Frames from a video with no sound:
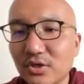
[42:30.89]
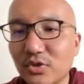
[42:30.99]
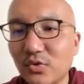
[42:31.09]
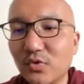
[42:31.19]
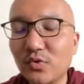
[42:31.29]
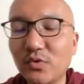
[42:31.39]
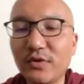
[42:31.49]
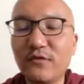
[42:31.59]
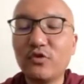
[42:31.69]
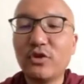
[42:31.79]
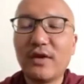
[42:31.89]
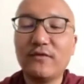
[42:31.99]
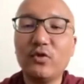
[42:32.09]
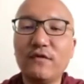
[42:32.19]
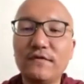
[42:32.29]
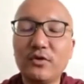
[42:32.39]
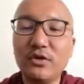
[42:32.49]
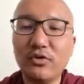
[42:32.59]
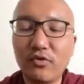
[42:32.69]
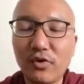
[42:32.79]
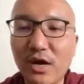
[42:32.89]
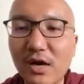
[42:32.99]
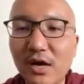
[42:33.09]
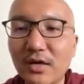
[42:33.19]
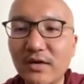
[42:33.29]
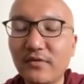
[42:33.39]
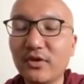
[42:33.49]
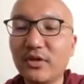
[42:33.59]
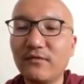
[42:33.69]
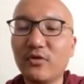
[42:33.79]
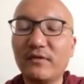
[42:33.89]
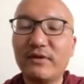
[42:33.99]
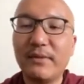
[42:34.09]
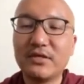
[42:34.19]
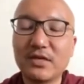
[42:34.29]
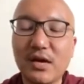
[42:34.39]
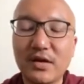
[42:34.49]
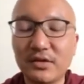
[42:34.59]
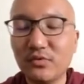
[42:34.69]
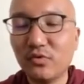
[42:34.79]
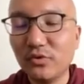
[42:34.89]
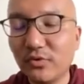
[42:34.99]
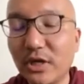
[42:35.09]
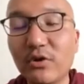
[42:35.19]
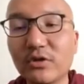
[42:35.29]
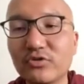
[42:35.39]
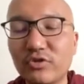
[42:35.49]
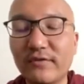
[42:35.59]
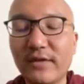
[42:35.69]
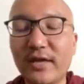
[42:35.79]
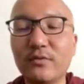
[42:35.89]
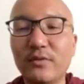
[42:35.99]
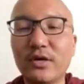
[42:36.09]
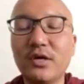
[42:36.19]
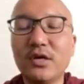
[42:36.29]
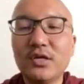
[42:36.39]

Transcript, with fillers: So if you have no fuel in your car, even if you have the best car in the world, you cannot travel anywhere.